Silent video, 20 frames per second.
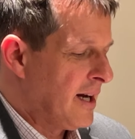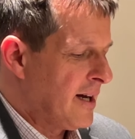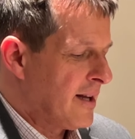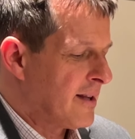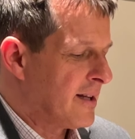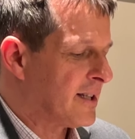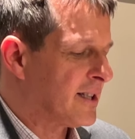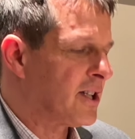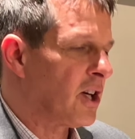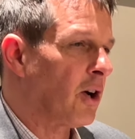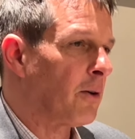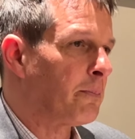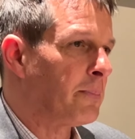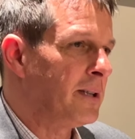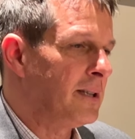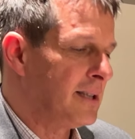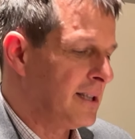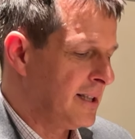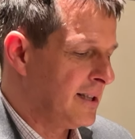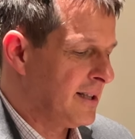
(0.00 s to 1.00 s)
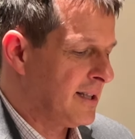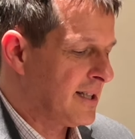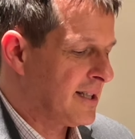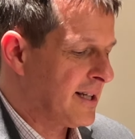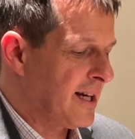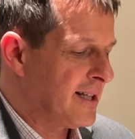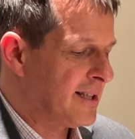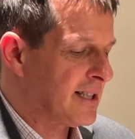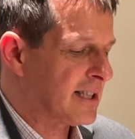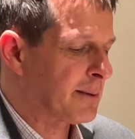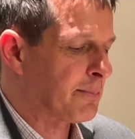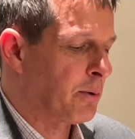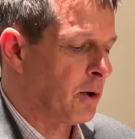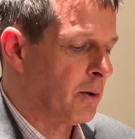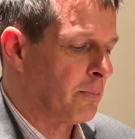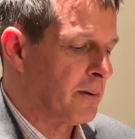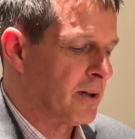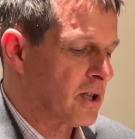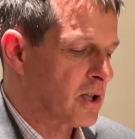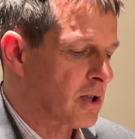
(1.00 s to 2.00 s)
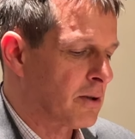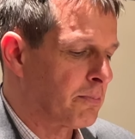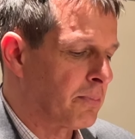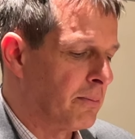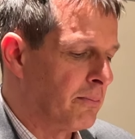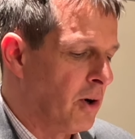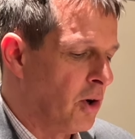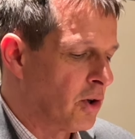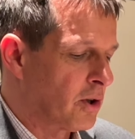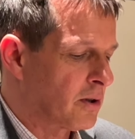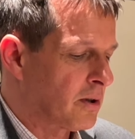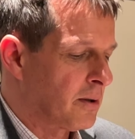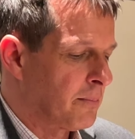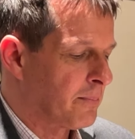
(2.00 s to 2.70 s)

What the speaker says: The CRPD states its purpose to promote,